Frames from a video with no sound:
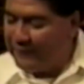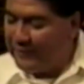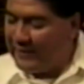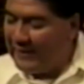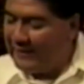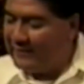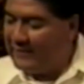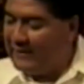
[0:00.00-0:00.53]
to
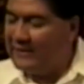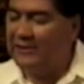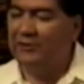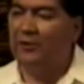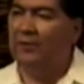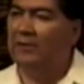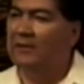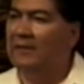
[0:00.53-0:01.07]
get these
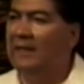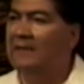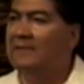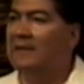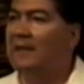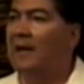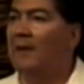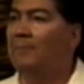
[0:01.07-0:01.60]
certain things
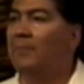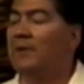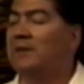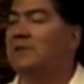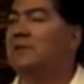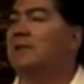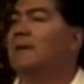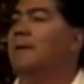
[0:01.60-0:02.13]

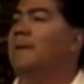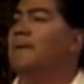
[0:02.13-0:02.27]
accomplished,